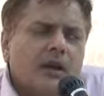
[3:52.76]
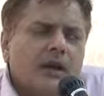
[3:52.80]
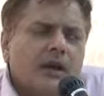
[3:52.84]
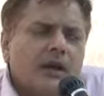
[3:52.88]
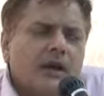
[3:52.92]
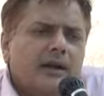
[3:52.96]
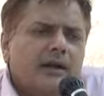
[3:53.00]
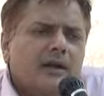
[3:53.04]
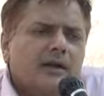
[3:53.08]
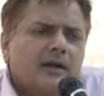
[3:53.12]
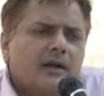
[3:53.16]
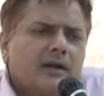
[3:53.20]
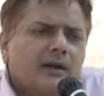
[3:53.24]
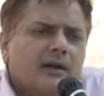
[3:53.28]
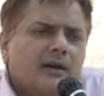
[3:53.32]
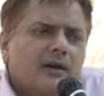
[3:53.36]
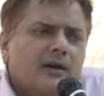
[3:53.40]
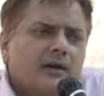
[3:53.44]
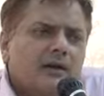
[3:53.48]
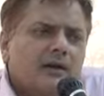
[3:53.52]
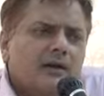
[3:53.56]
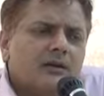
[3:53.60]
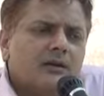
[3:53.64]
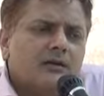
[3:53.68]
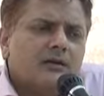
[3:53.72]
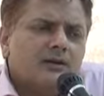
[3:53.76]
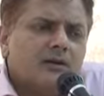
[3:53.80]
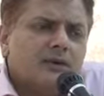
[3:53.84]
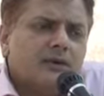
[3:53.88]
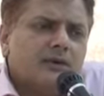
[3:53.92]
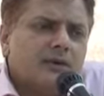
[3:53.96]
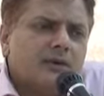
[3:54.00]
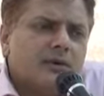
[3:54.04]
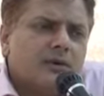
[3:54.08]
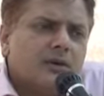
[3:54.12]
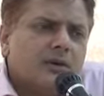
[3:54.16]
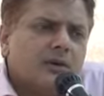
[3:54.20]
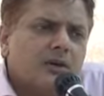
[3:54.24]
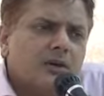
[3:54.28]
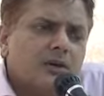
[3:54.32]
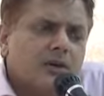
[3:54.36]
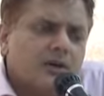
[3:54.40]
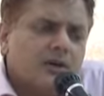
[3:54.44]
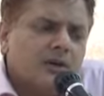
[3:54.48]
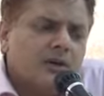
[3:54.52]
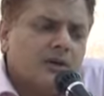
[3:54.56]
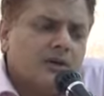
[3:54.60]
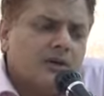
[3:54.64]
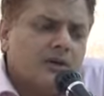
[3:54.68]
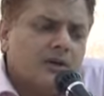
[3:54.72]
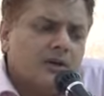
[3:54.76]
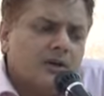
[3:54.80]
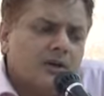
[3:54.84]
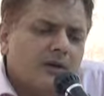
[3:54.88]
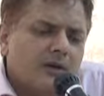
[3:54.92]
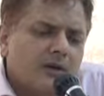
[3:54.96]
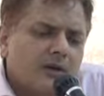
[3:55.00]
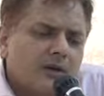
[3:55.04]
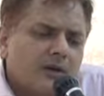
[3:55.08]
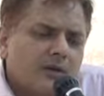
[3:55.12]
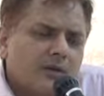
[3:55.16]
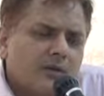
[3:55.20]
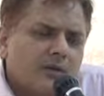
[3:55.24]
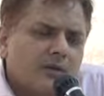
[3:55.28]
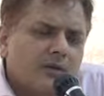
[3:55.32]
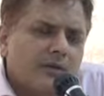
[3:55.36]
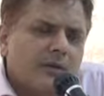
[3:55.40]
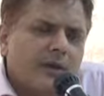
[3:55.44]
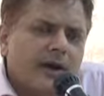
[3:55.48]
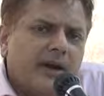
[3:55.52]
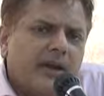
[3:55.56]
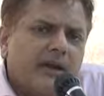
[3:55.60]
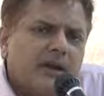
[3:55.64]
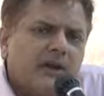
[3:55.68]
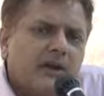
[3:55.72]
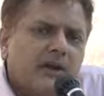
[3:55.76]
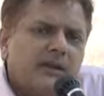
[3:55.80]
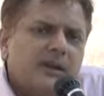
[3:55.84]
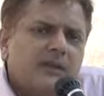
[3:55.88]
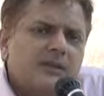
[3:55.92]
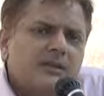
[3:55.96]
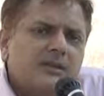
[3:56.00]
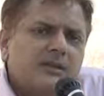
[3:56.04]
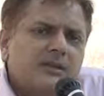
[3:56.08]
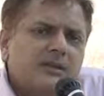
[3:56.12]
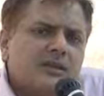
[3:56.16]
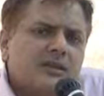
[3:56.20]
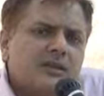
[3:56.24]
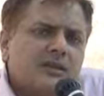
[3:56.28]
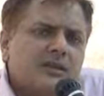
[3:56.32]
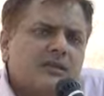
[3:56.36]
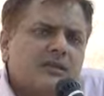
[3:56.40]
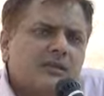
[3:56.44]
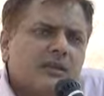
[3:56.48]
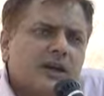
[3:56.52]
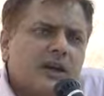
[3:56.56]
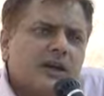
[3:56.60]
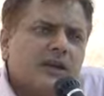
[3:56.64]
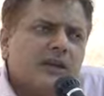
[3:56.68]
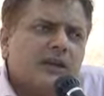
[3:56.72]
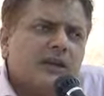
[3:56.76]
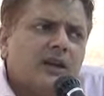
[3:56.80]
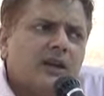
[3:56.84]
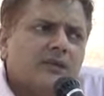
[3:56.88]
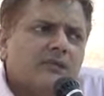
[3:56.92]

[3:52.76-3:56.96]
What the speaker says: and so forth. So why is this done?